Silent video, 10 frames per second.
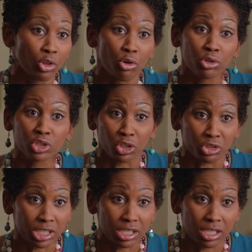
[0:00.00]
local
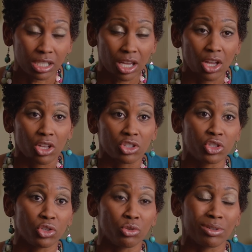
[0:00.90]
churches
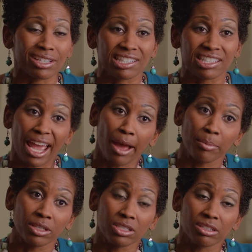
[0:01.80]
to
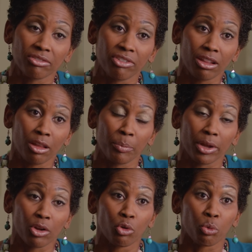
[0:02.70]
establish, develop,
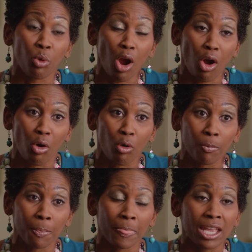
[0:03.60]
and
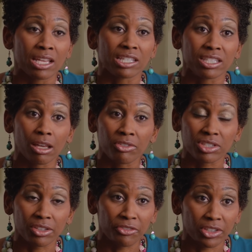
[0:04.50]
grow
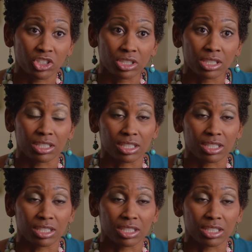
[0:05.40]
self-sufficient,